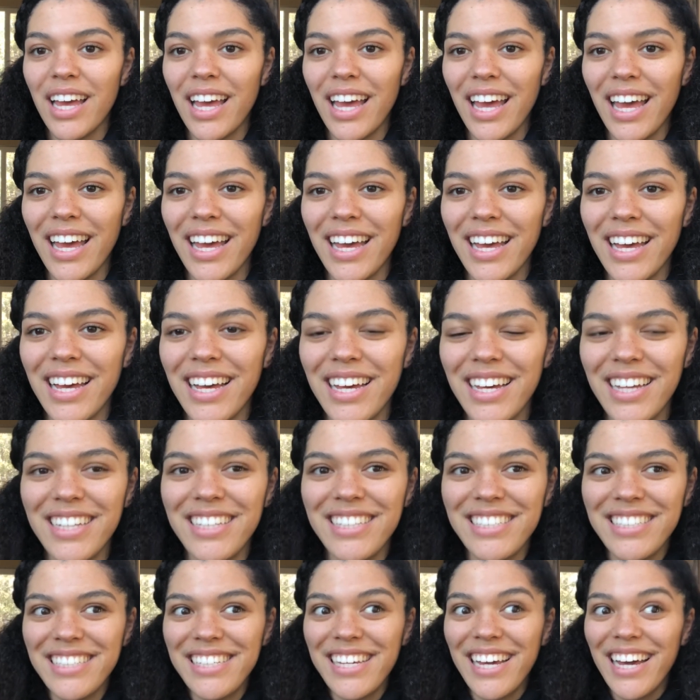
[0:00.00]

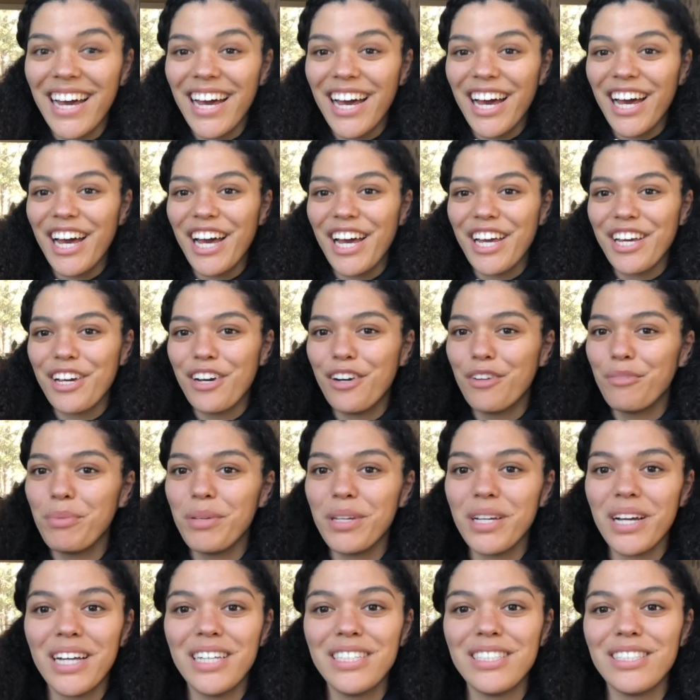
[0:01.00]
And yeah, I hope you
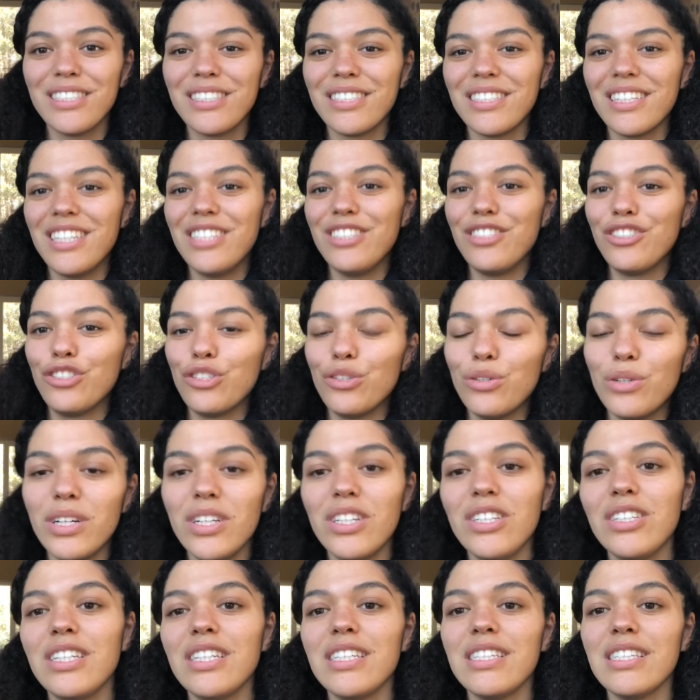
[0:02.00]
guys
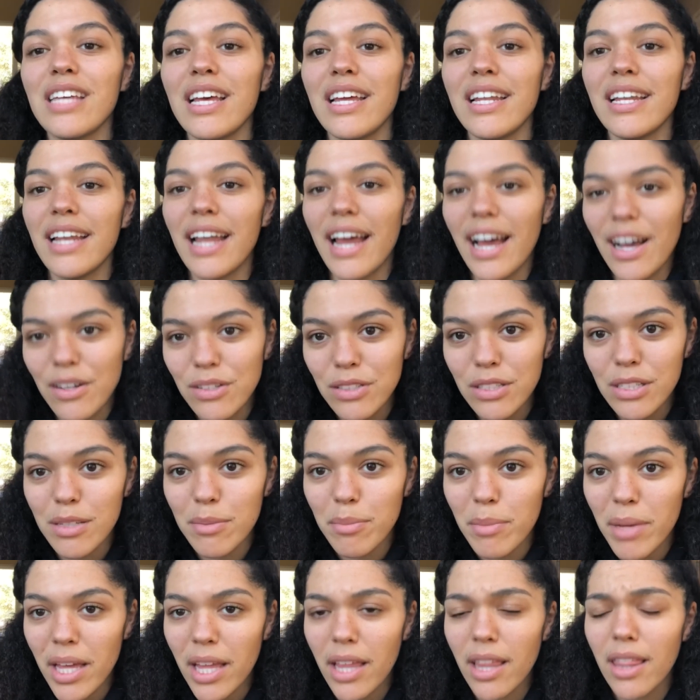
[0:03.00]
enjoyed this
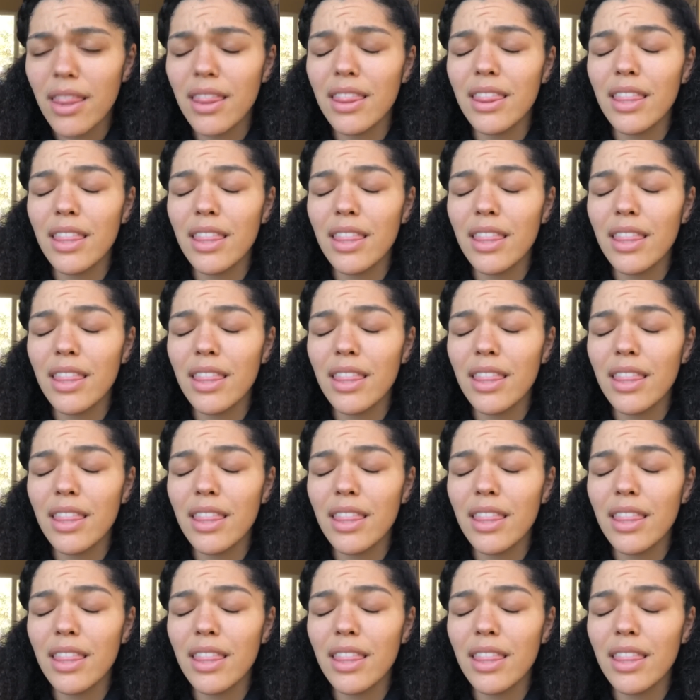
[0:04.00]
announcement.